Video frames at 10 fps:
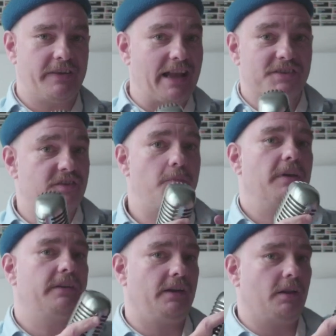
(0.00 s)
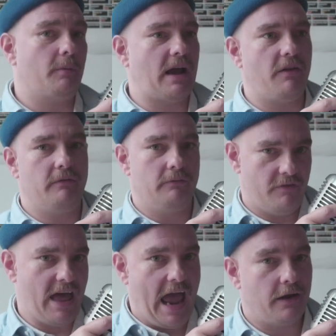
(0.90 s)
That's the big deal about
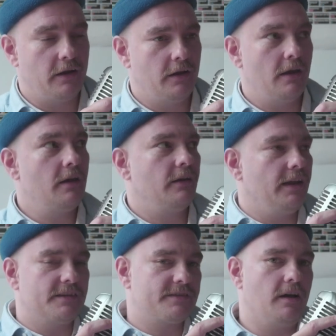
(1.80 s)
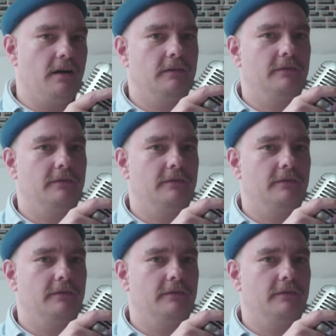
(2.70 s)
that. It's a uh,